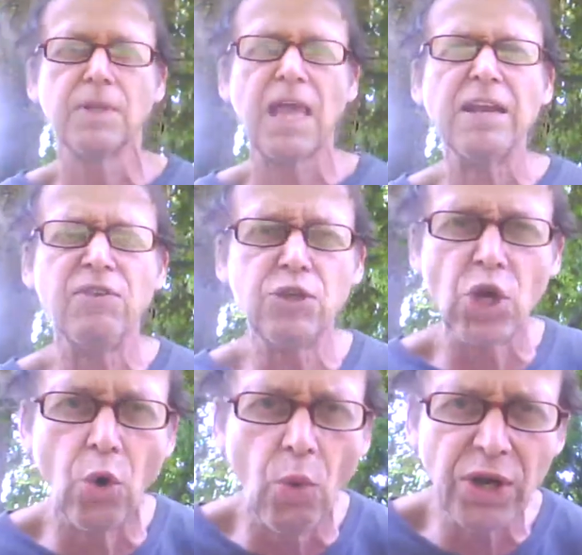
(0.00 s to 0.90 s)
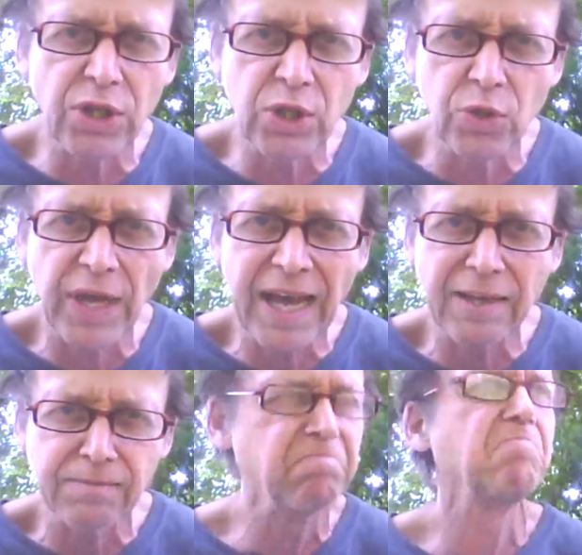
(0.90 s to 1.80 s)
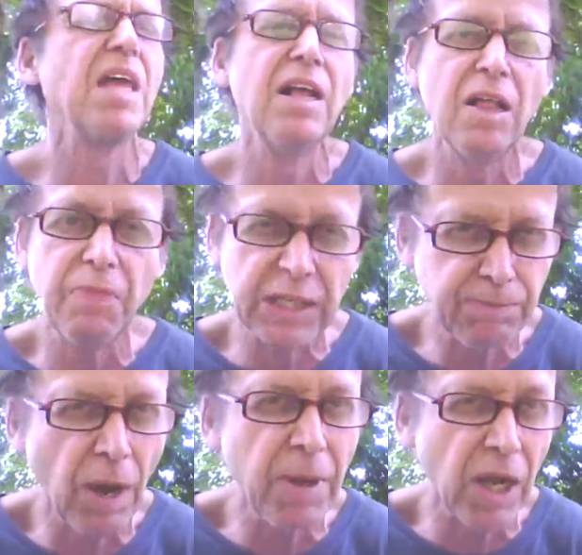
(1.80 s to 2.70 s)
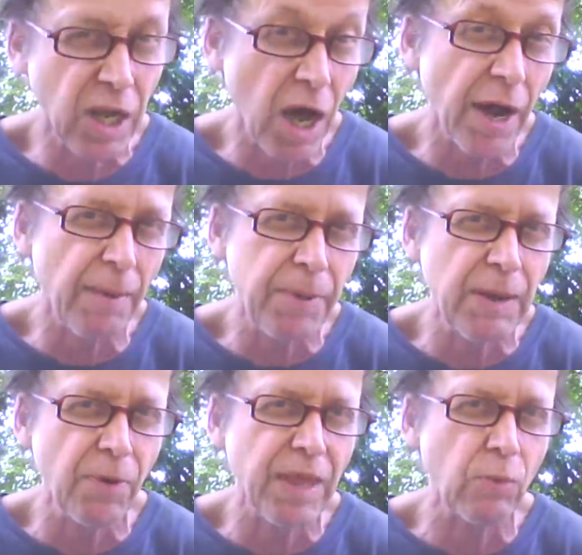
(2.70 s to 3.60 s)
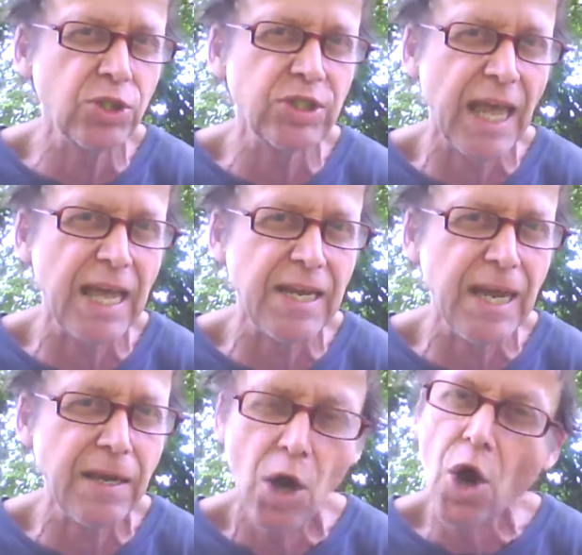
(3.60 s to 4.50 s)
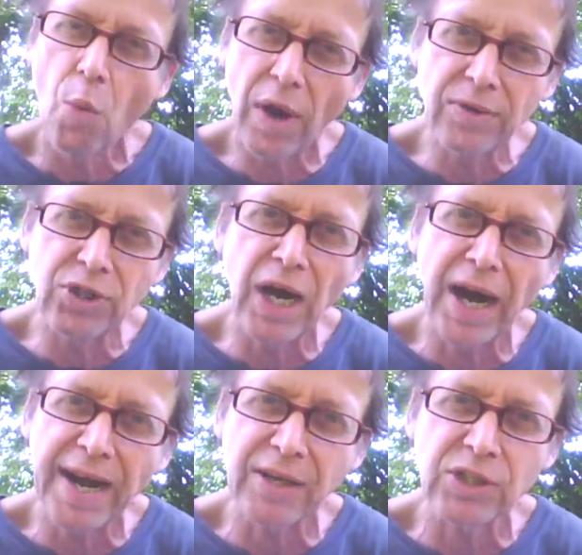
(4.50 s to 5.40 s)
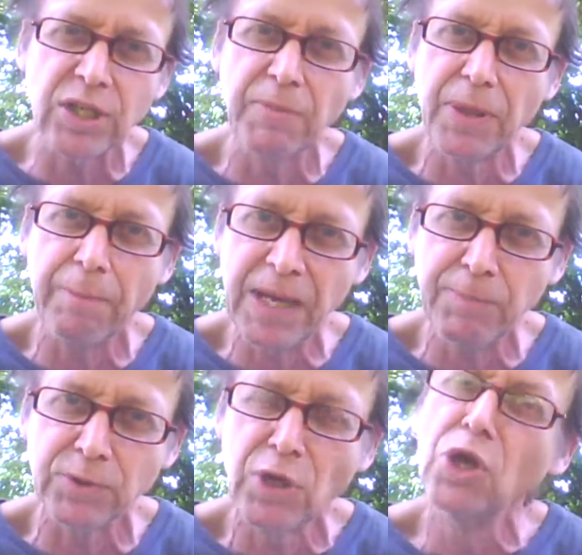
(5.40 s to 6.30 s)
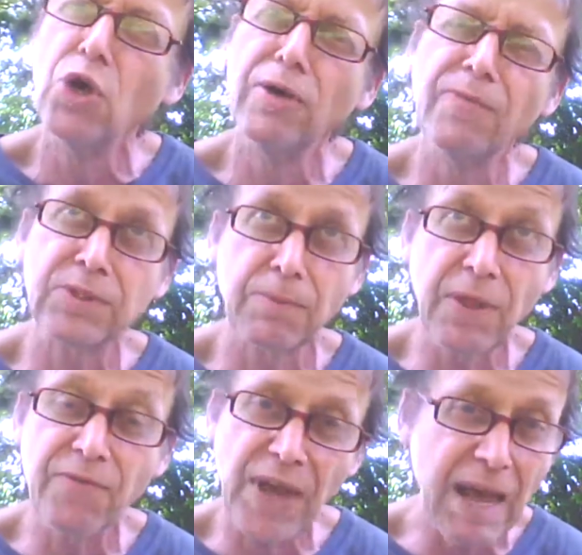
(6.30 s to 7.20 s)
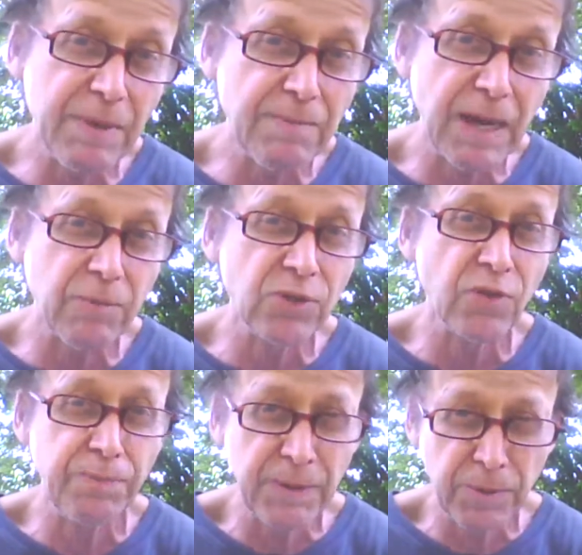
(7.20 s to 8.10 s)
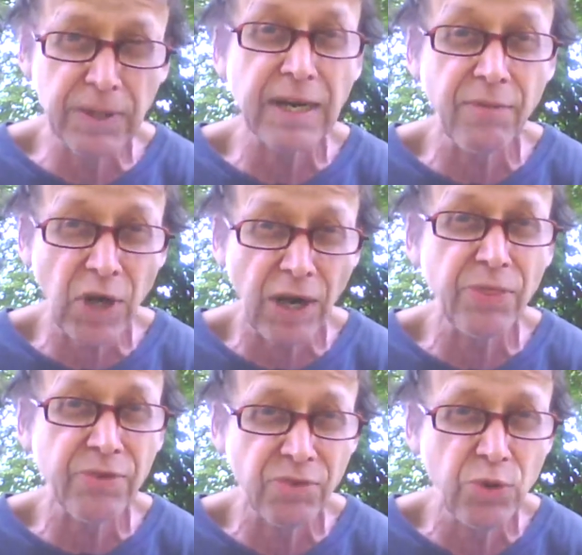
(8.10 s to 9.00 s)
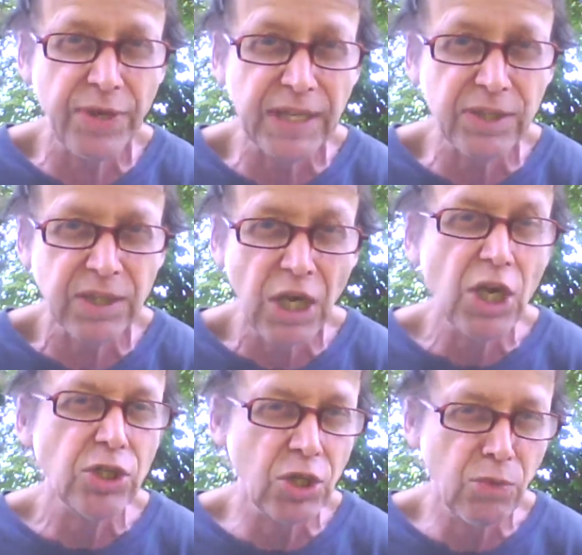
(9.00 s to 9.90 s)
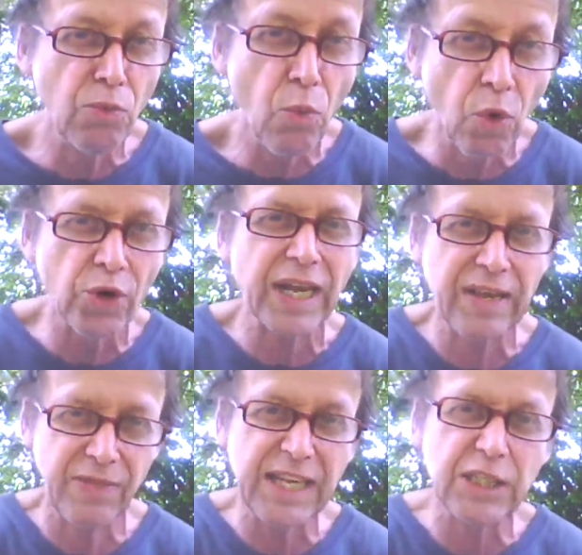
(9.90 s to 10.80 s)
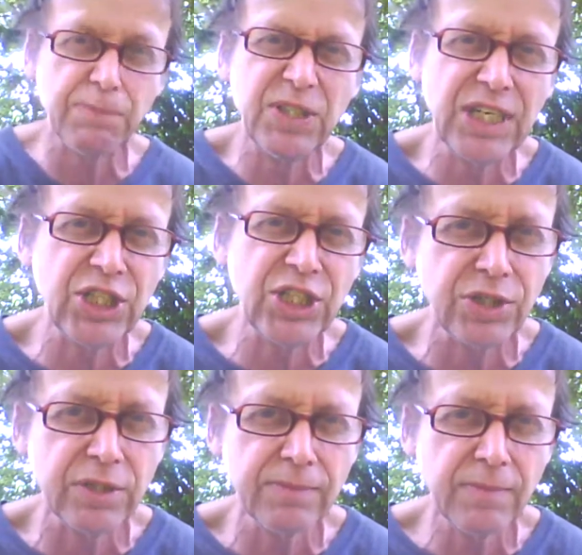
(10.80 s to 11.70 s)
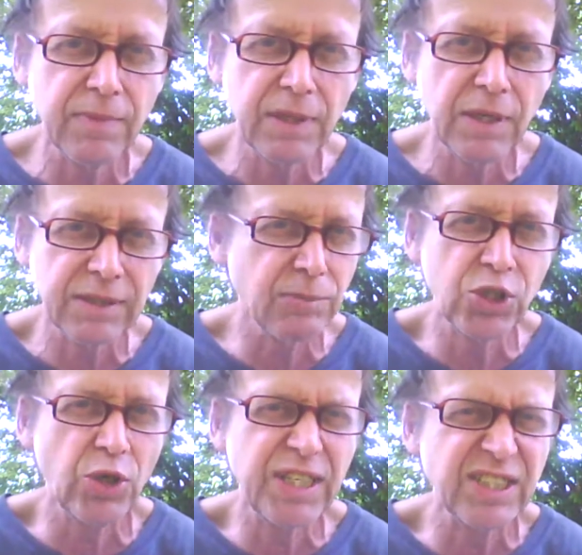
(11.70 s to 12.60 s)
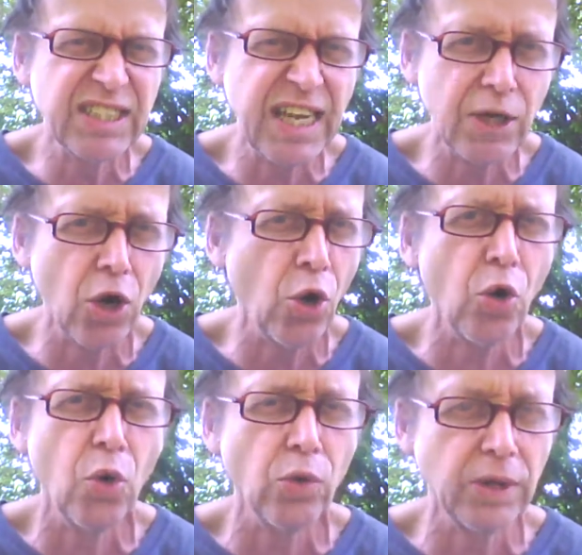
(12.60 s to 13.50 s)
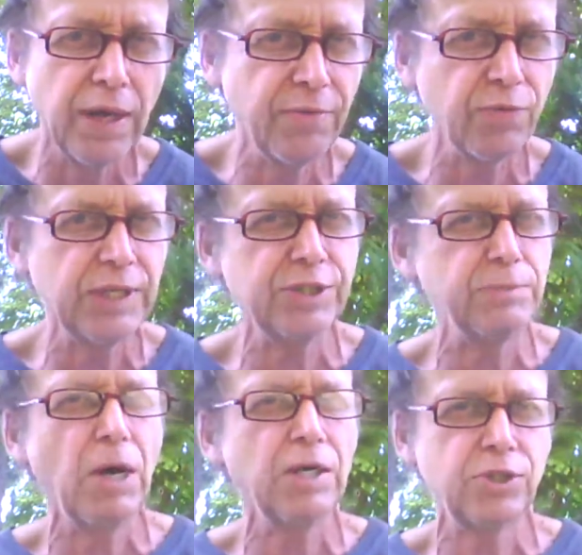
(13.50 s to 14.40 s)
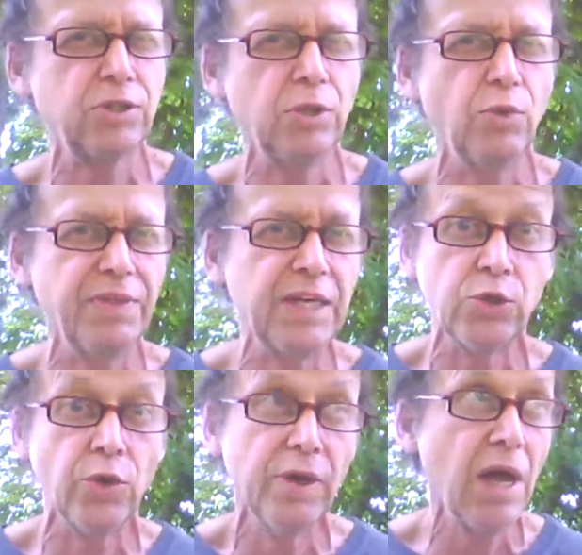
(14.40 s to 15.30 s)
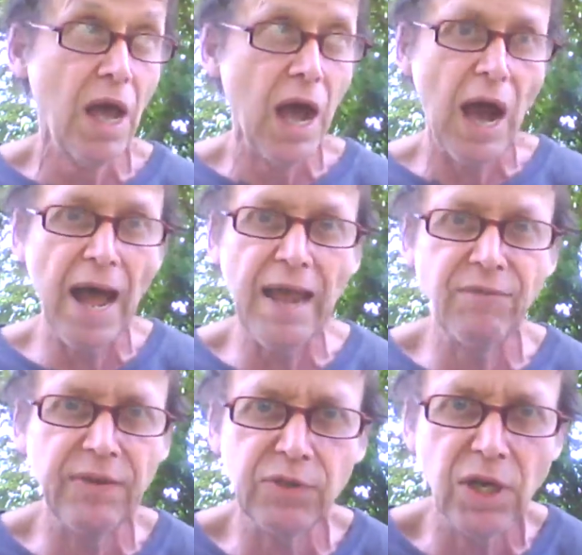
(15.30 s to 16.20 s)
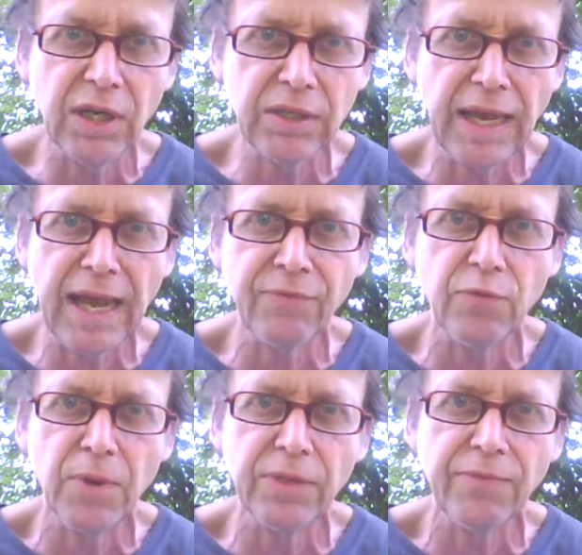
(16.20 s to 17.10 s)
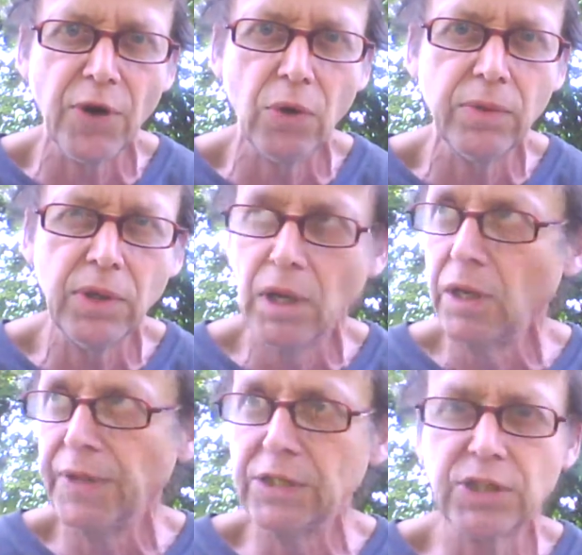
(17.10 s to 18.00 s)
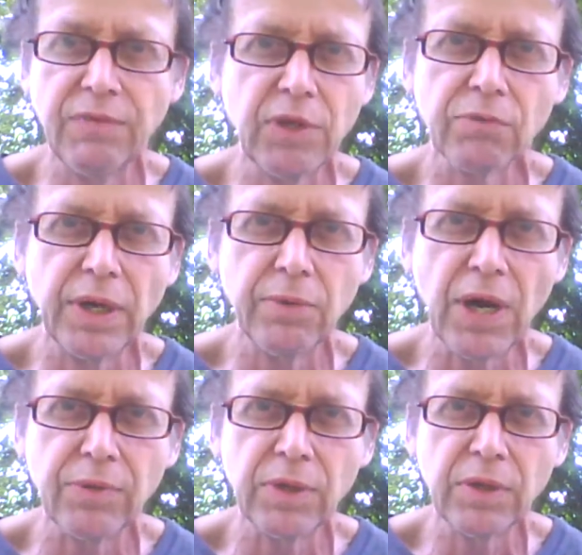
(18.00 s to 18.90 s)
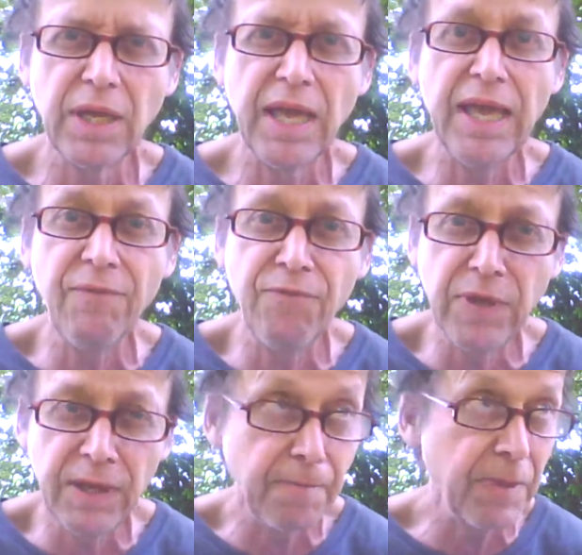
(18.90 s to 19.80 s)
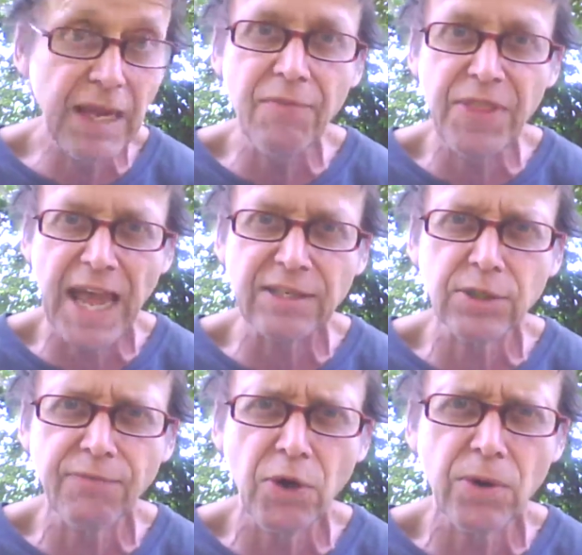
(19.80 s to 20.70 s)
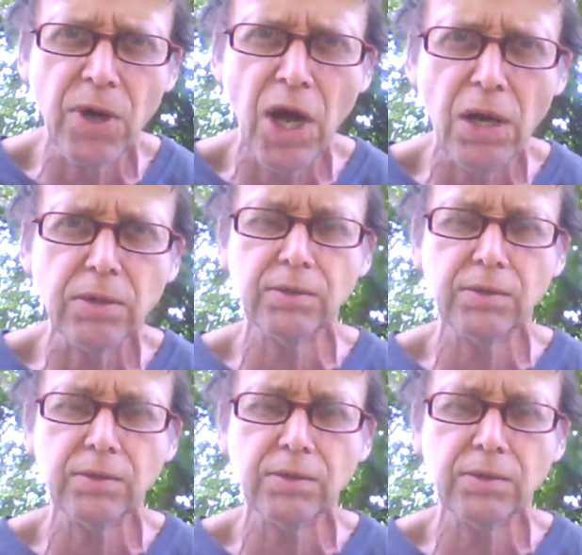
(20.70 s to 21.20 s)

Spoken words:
And if you don't want to do that, there's probably a lot of people that would stand in. Why don't you hire some of the people, some of the family members of people that have gone through this to work in these positions? I'm sure it doesn't take a whole lot of freaking smarts to do what they're doing. I haven't even talked to half of them on the phone. They just give you the runaround, if they answer the phone at all.